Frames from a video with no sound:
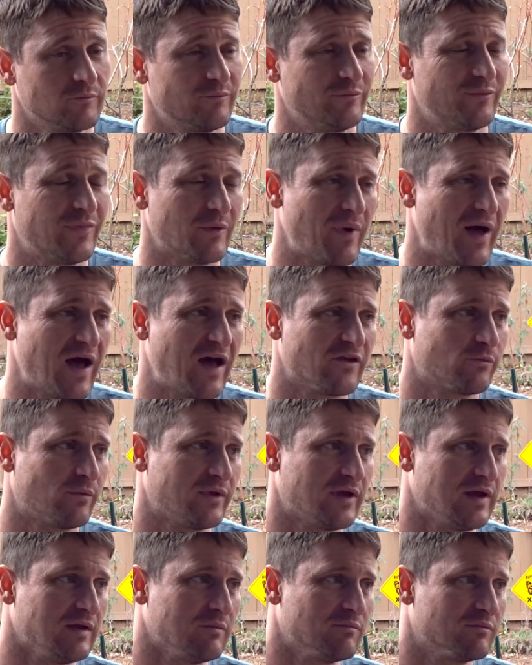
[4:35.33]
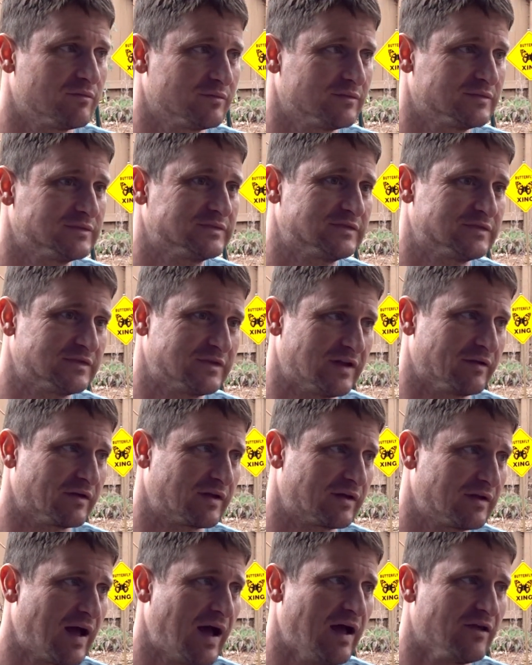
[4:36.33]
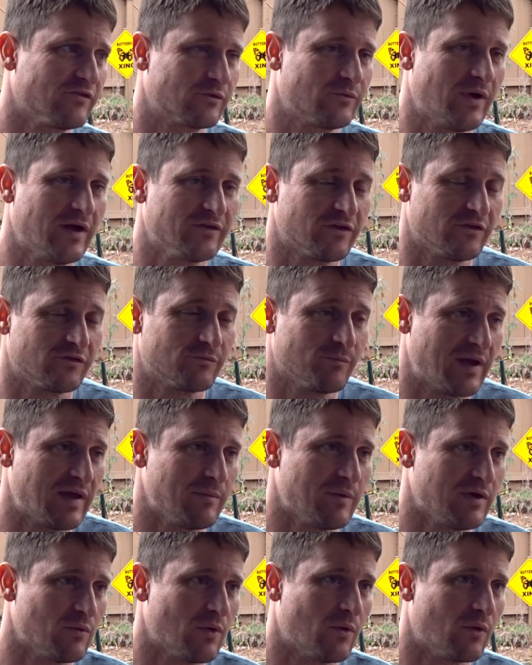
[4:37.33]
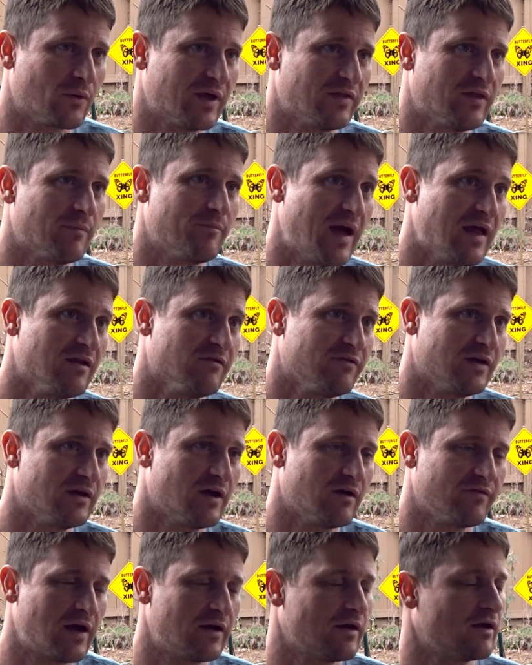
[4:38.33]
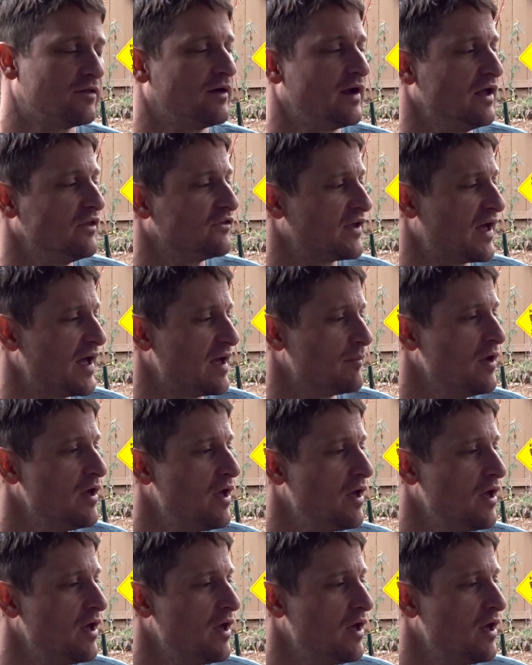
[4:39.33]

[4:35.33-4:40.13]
but possibly the consequences, maybe you won't get the benefit of that other enzyme.